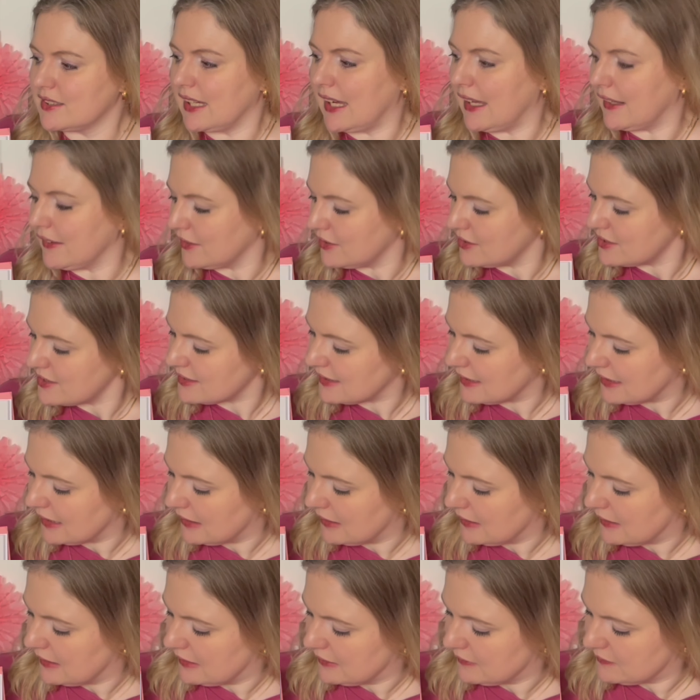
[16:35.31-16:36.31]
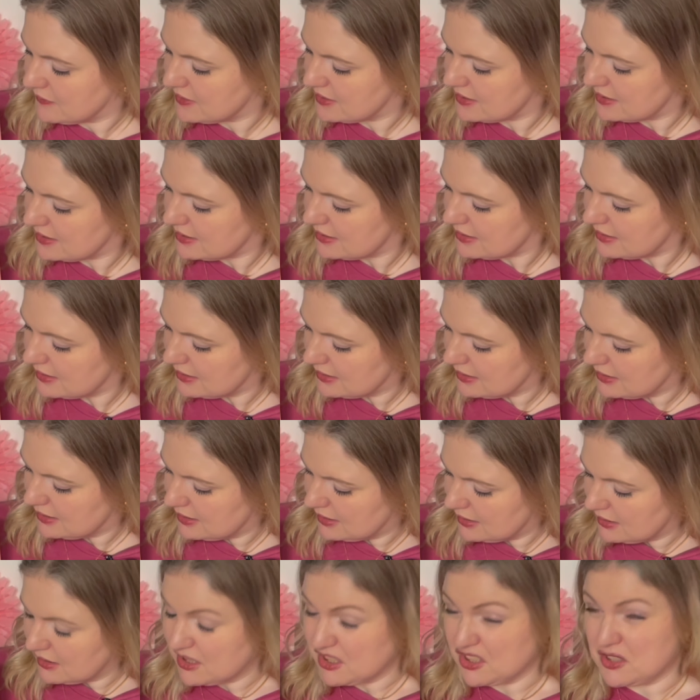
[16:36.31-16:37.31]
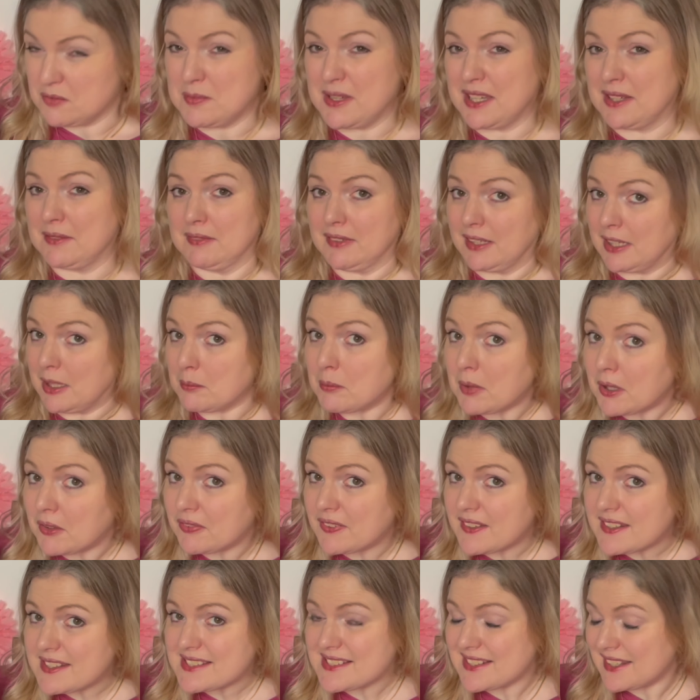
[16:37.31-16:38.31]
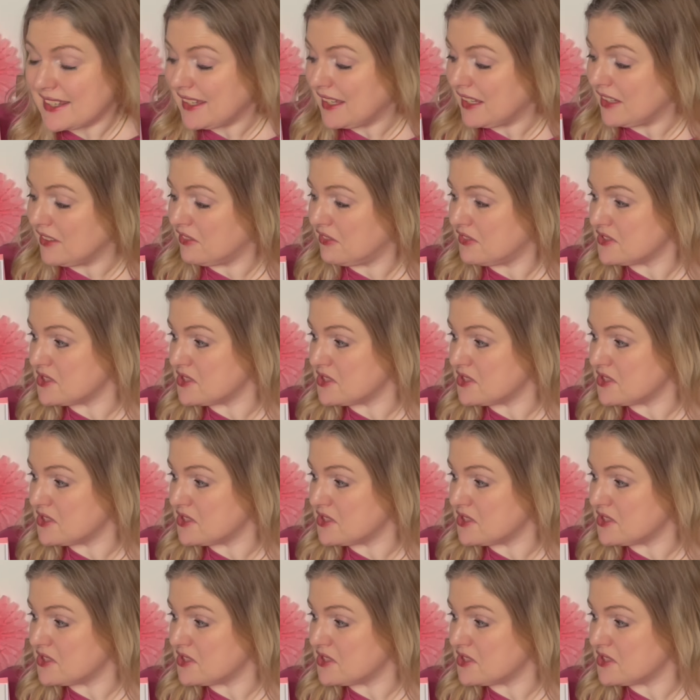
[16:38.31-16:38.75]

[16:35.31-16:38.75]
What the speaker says: gathered sleeves. You could make it really puffy sleeve.